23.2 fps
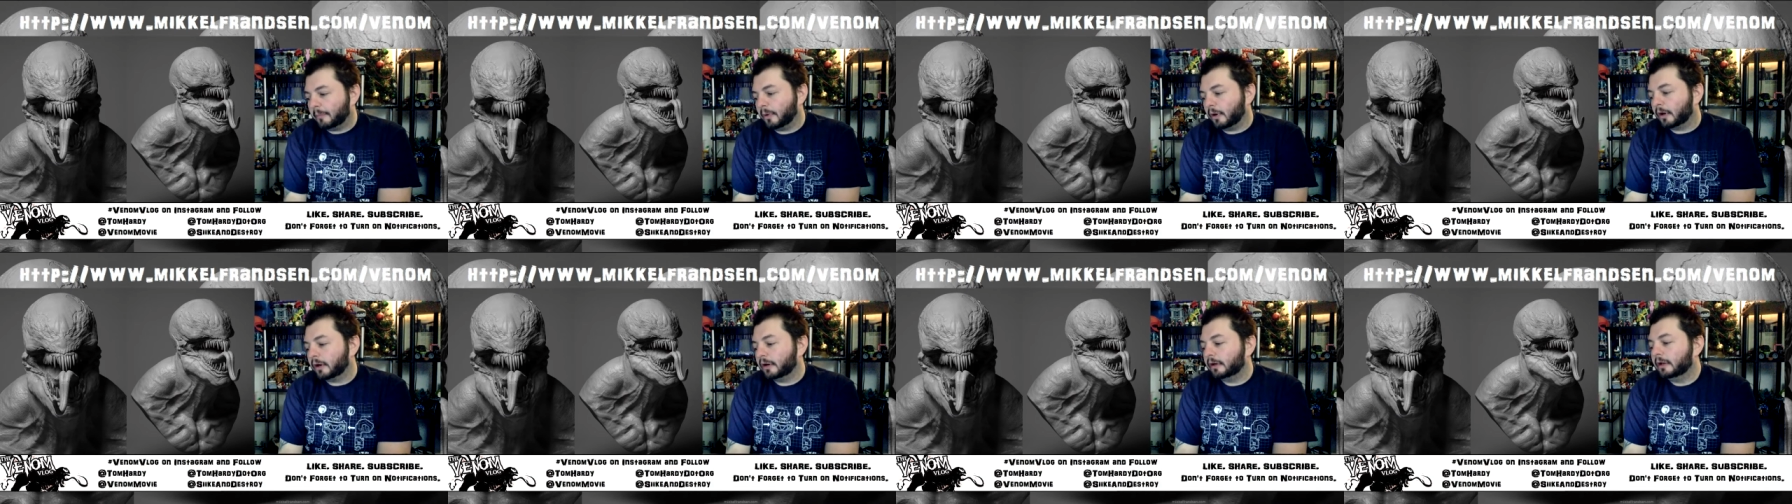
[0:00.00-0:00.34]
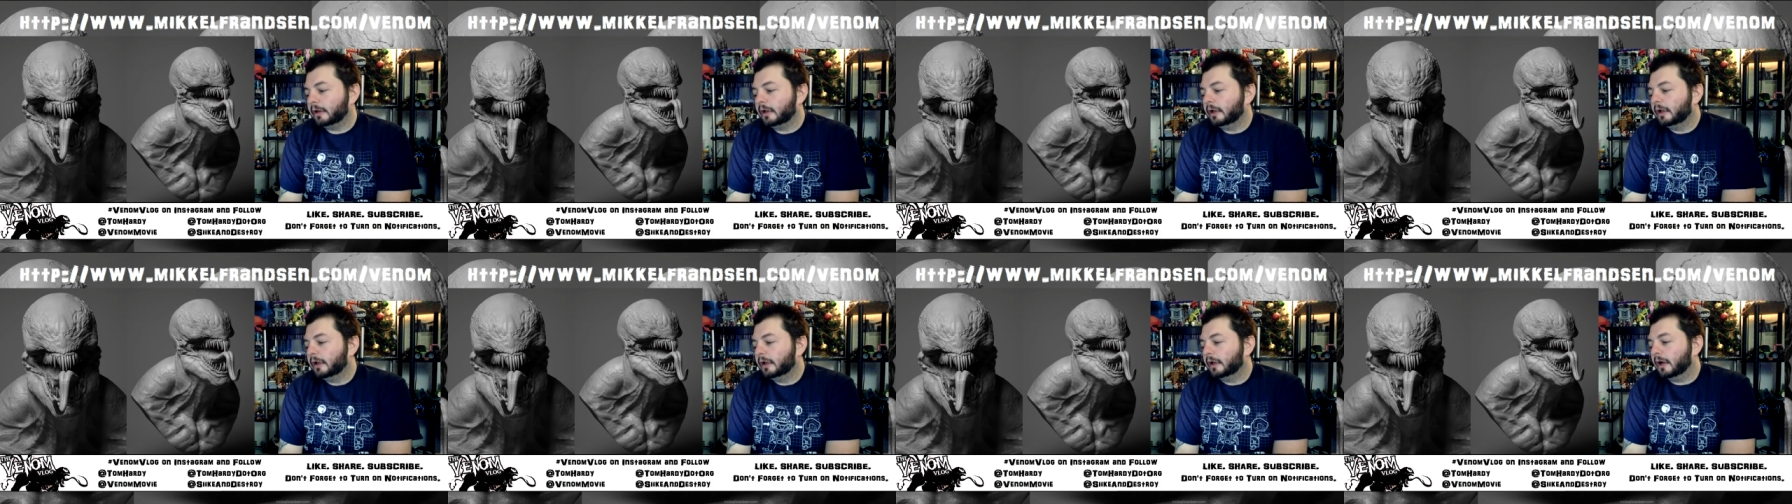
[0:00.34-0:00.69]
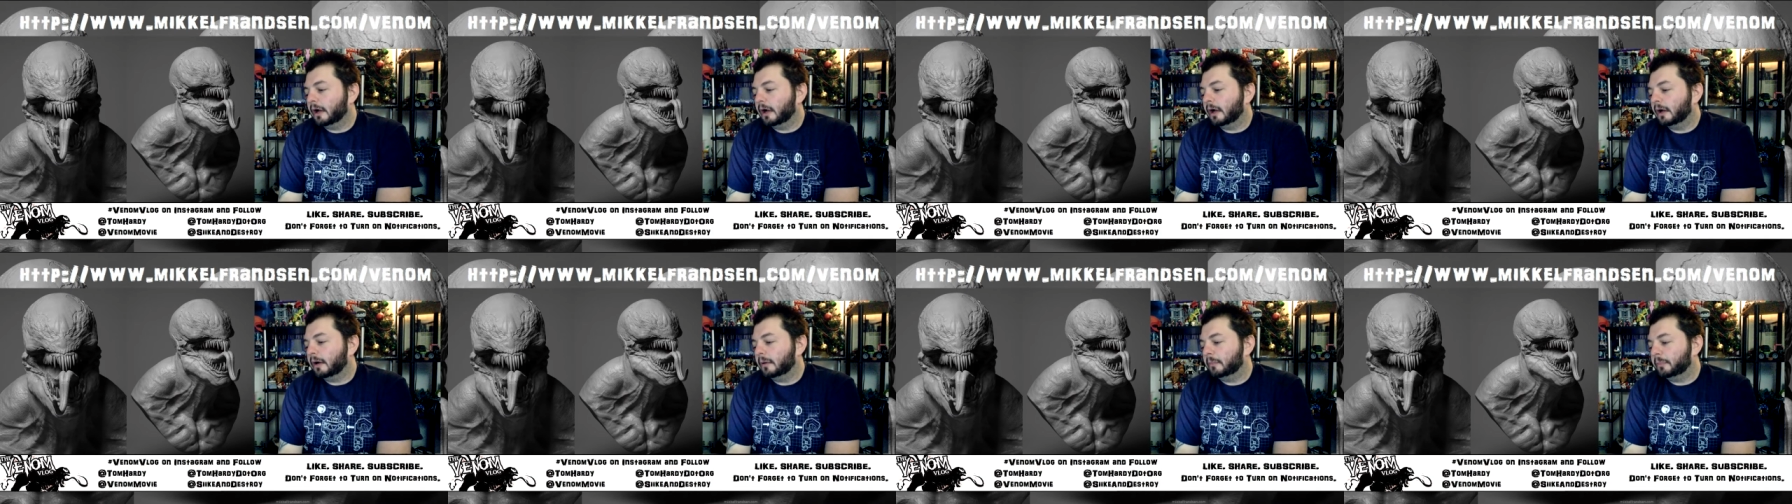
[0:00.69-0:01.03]
part,
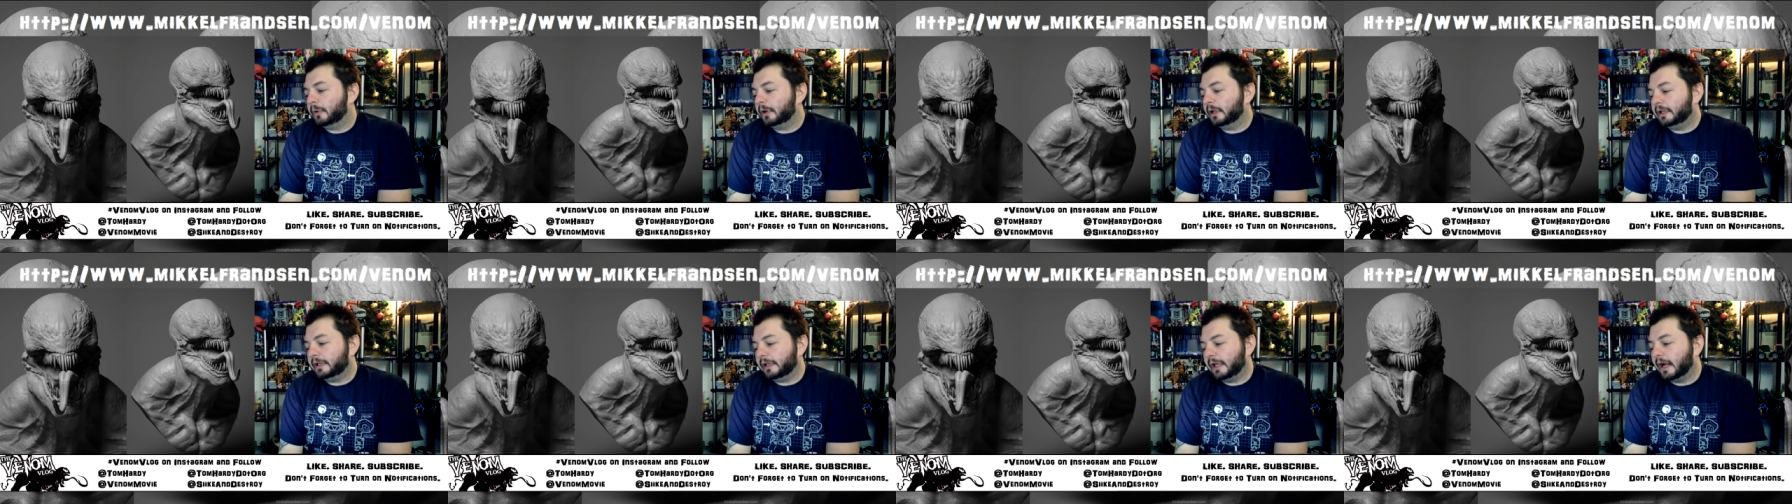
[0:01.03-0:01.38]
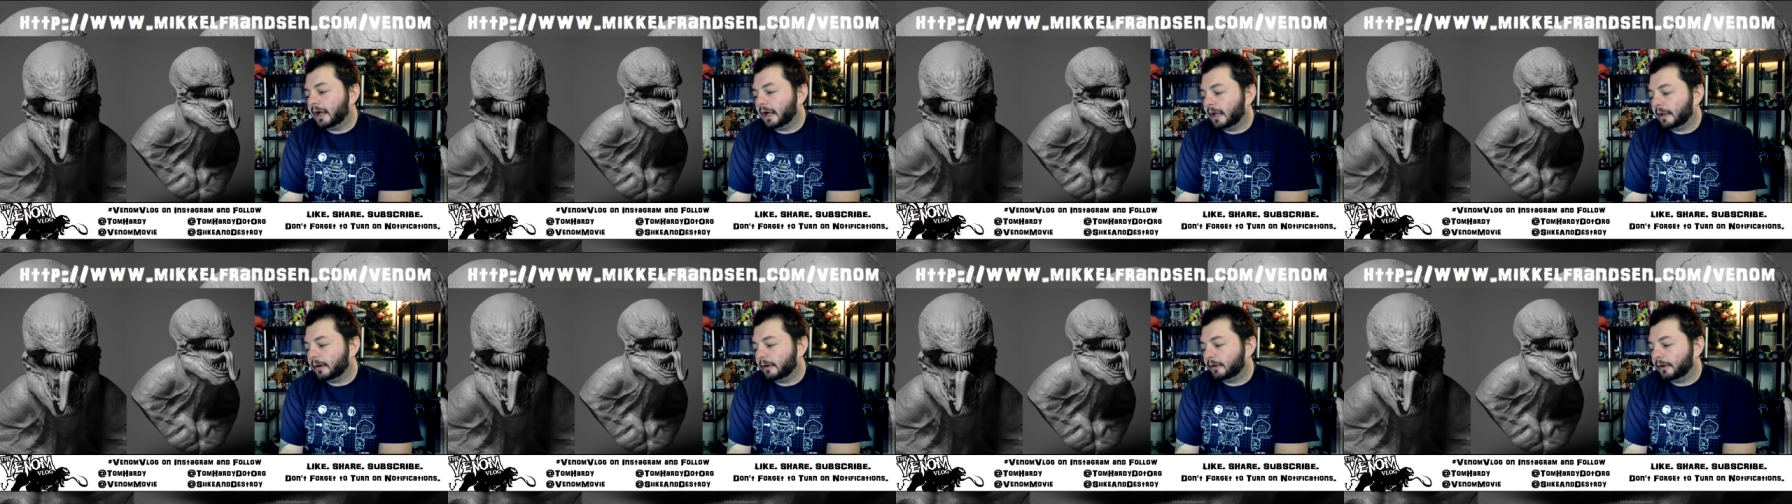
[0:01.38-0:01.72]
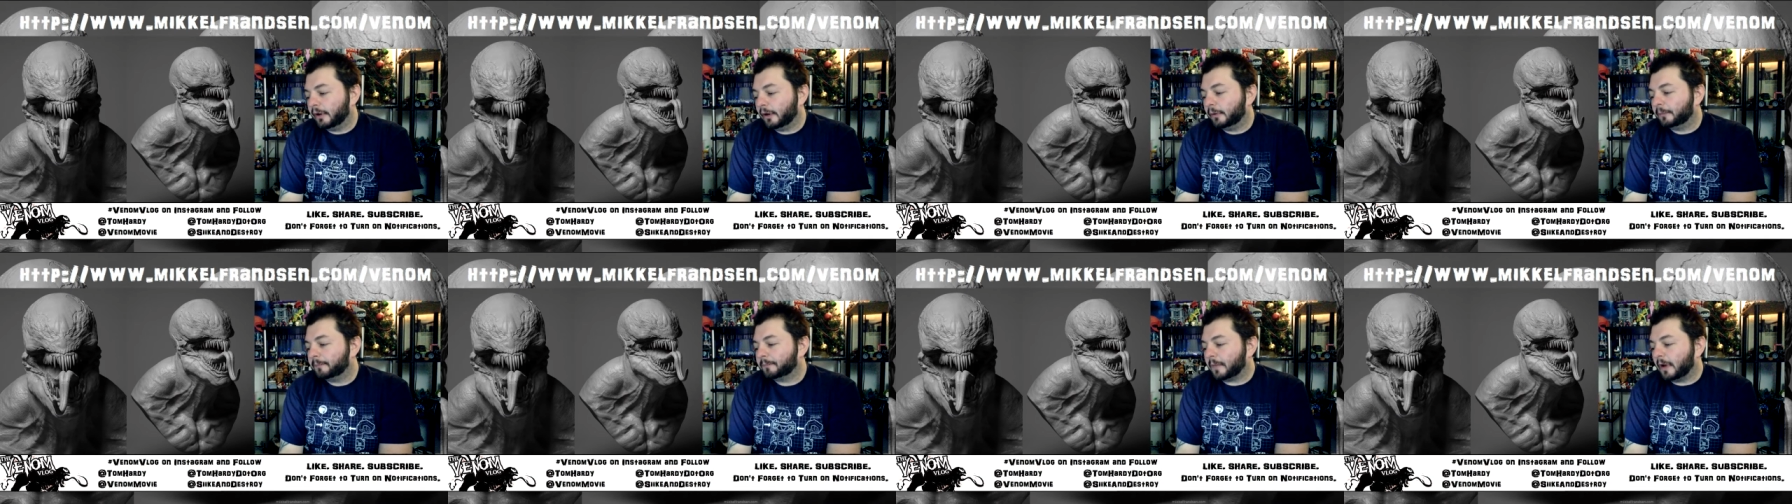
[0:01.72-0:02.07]
uh, but yeah, I don't know.